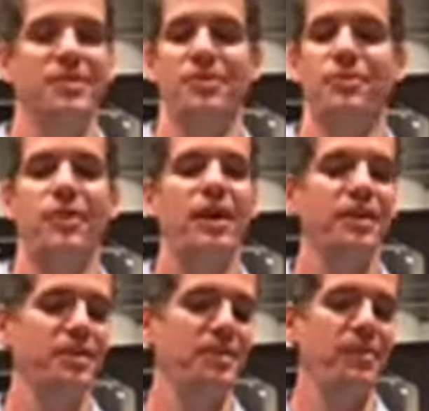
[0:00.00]
flying
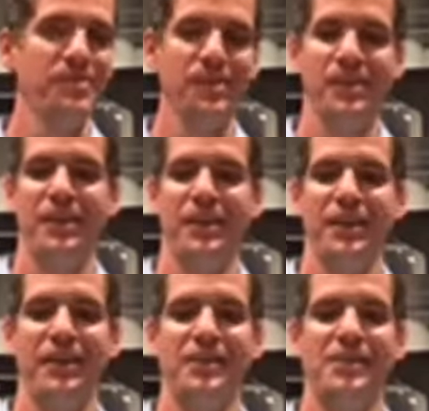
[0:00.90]
in the face.
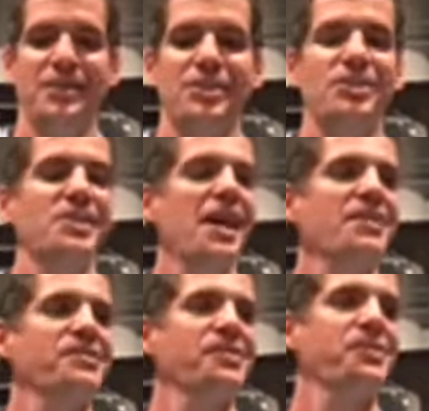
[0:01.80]
She
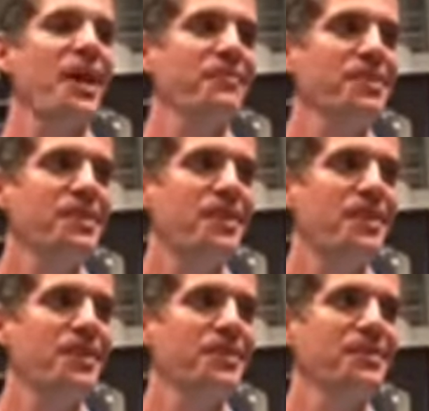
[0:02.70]
has a crafty
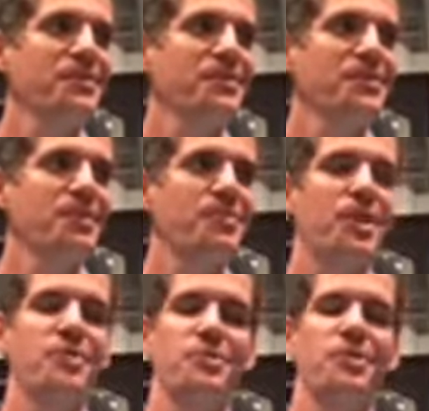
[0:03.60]
heart. We'll see in
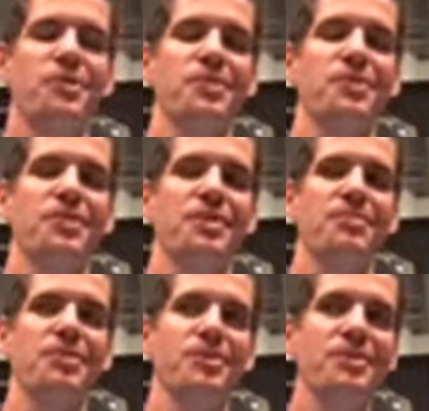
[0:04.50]
Proverbs 31 that
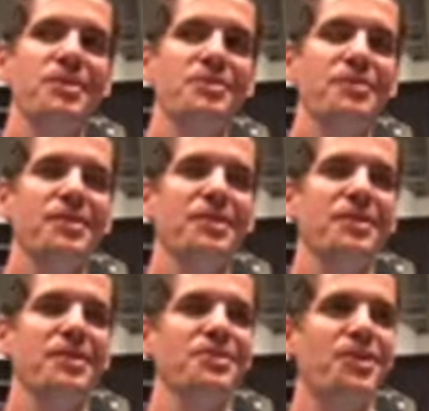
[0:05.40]
beauty is
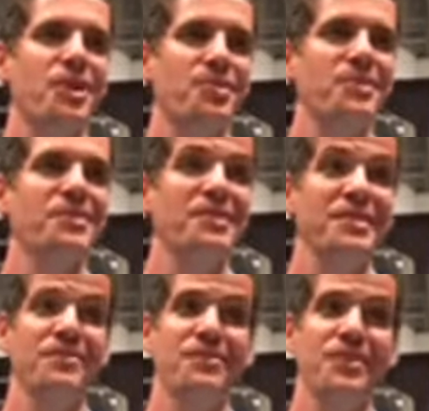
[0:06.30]
fleeting and charm is
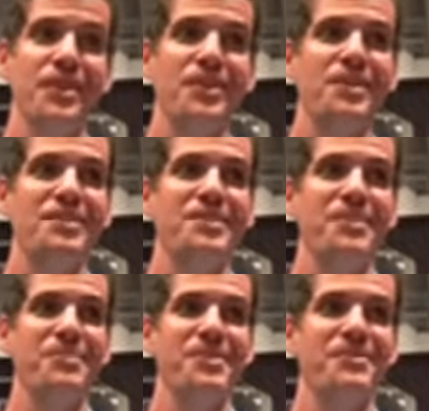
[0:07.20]
very
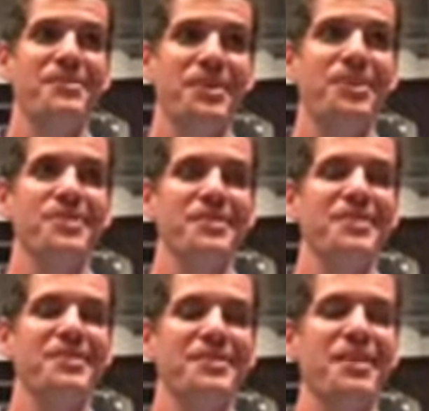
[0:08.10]
deceptive. Charm is
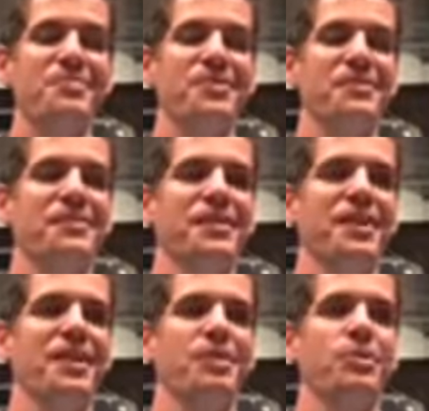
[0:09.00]
deceptive.
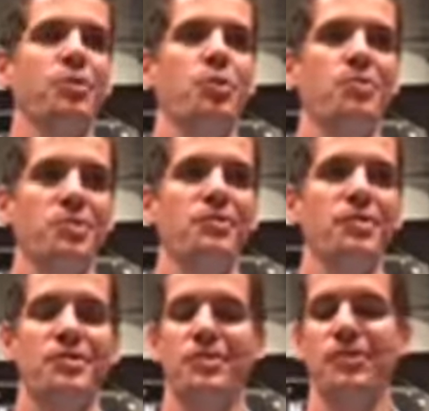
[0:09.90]
But a woman who
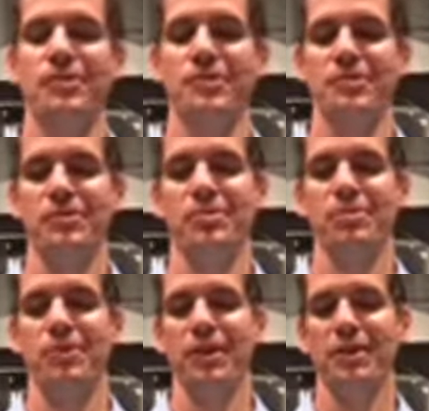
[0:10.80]
fears the Lord is to be
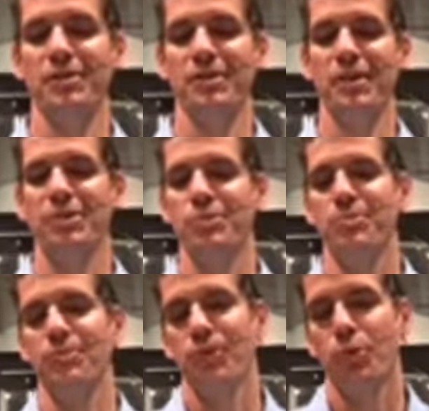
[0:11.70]
praised. Let her,
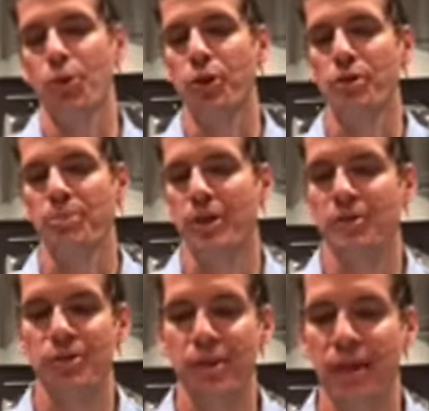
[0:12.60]
her works praise
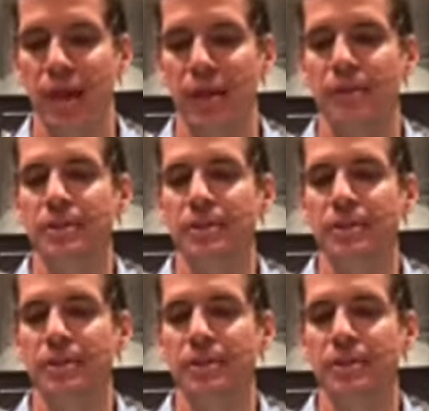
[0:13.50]
her in the gate.